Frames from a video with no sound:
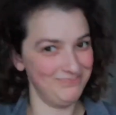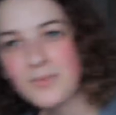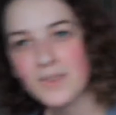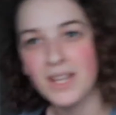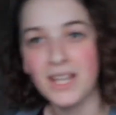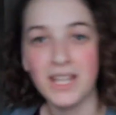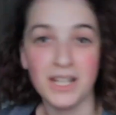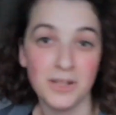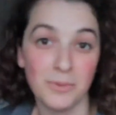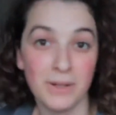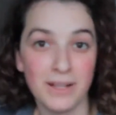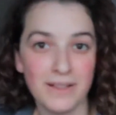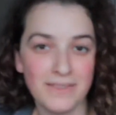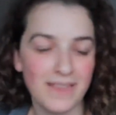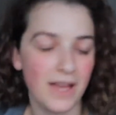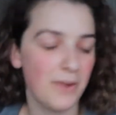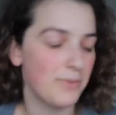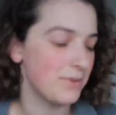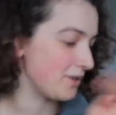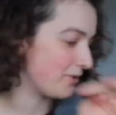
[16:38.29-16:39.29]
Anyway,
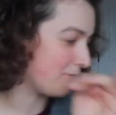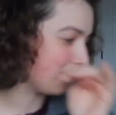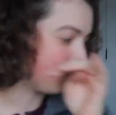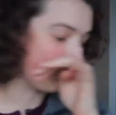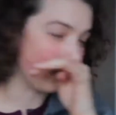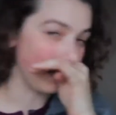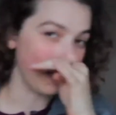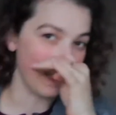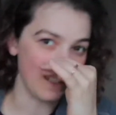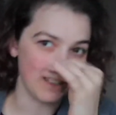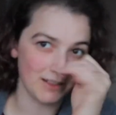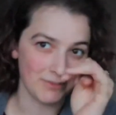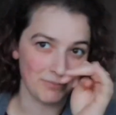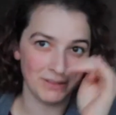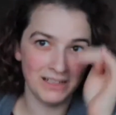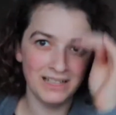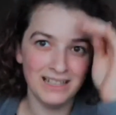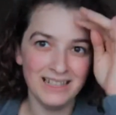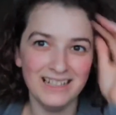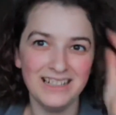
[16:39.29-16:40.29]
that was a
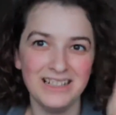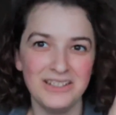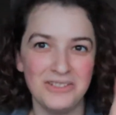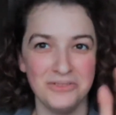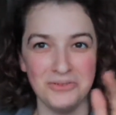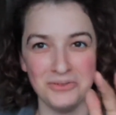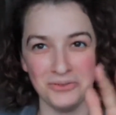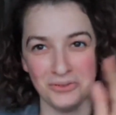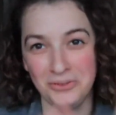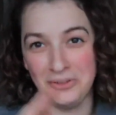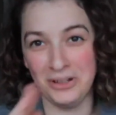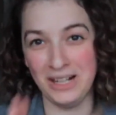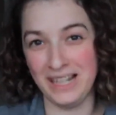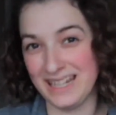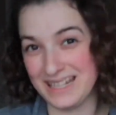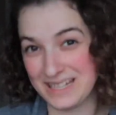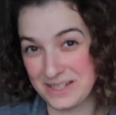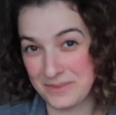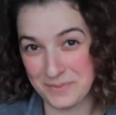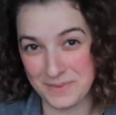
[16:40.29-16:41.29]
random
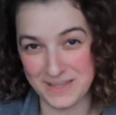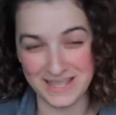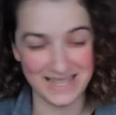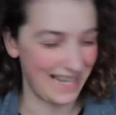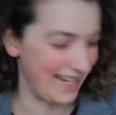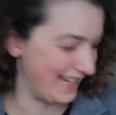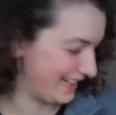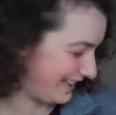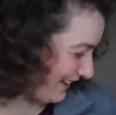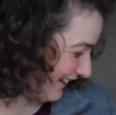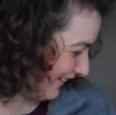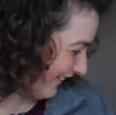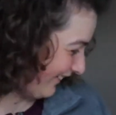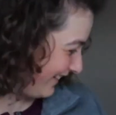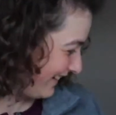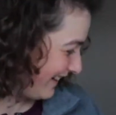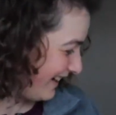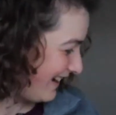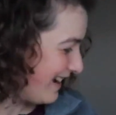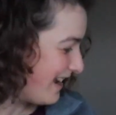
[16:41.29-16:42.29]
side note.
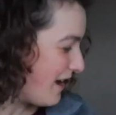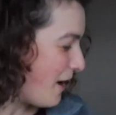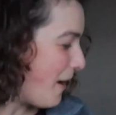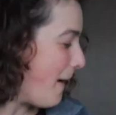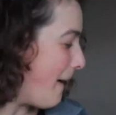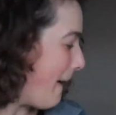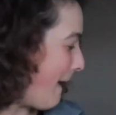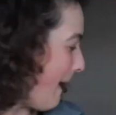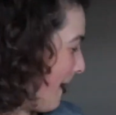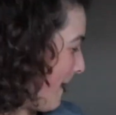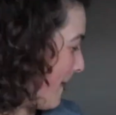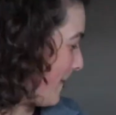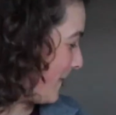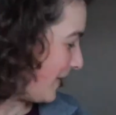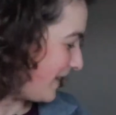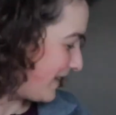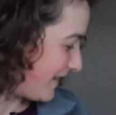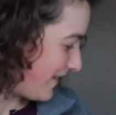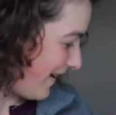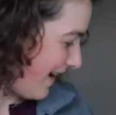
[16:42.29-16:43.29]

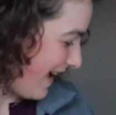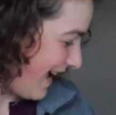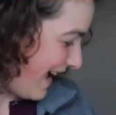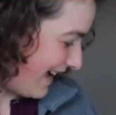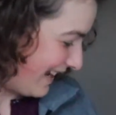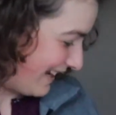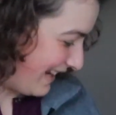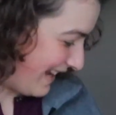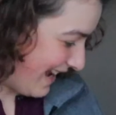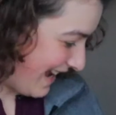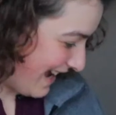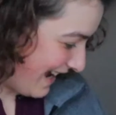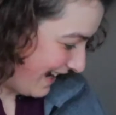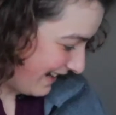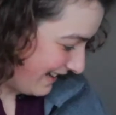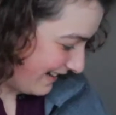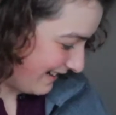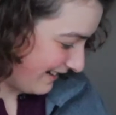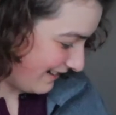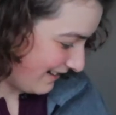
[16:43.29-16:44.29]
Let's go ahead
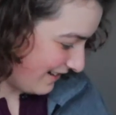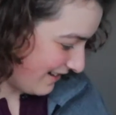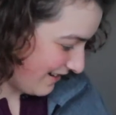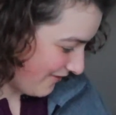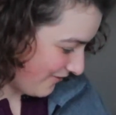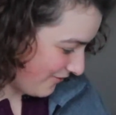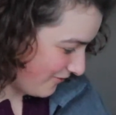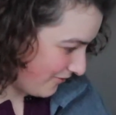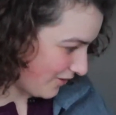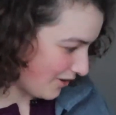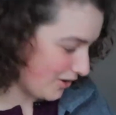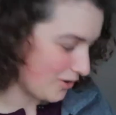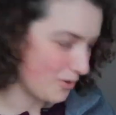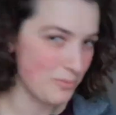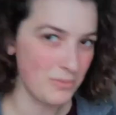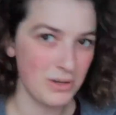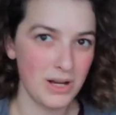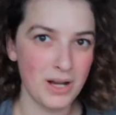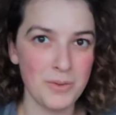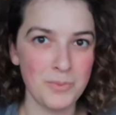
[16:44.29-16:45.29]
and
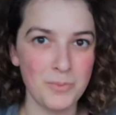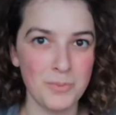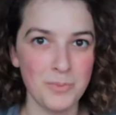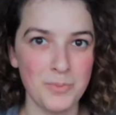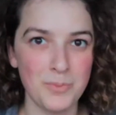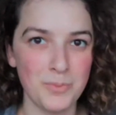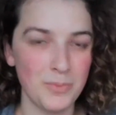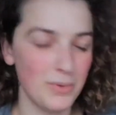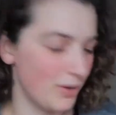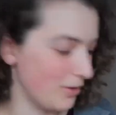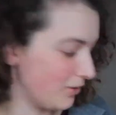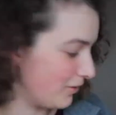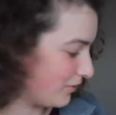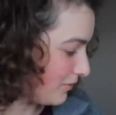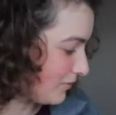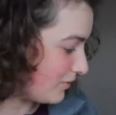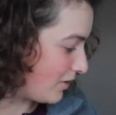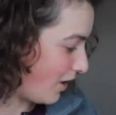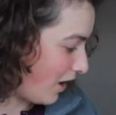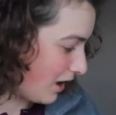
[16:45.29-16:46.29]
film up or
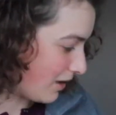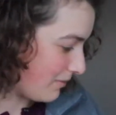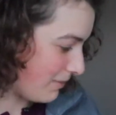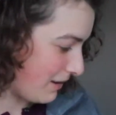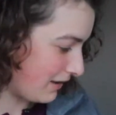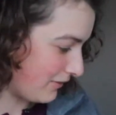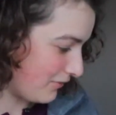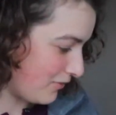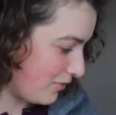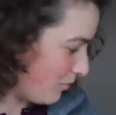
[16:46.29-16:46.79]
talk about a few